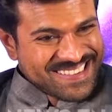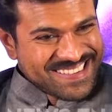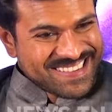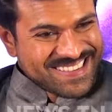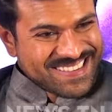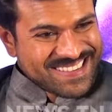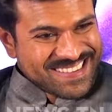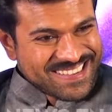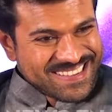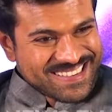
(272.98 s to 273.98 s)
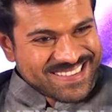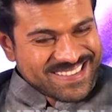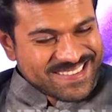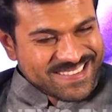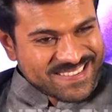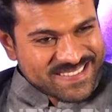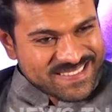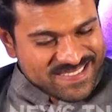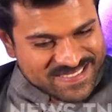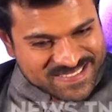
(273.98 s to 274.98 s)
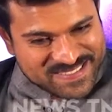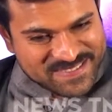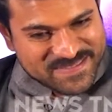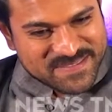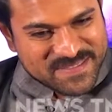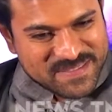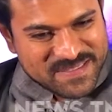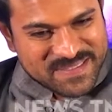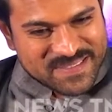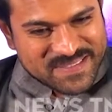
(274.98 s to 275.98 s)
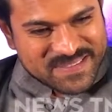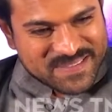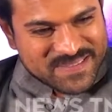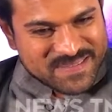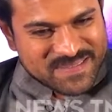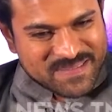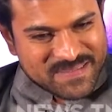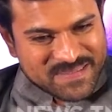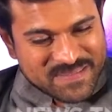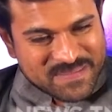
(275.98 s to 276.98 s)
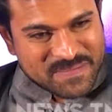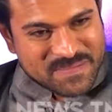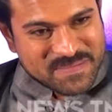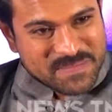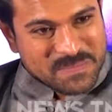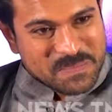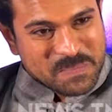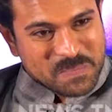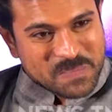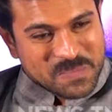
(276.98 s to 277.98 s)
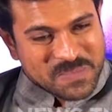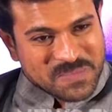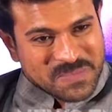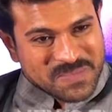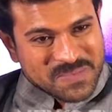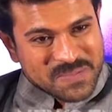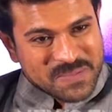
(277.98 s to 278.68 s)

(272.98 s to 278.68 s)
(not speaking)